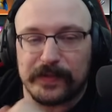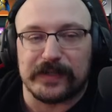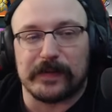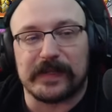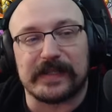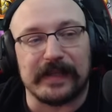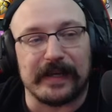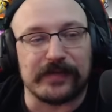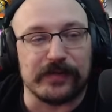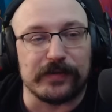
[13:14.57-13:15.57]
because what this
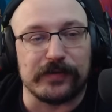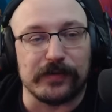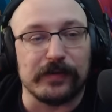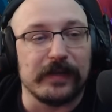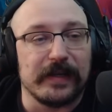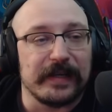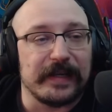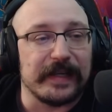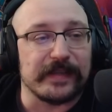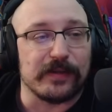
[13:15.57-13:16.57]
allows you to do
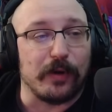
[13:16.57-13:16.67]
is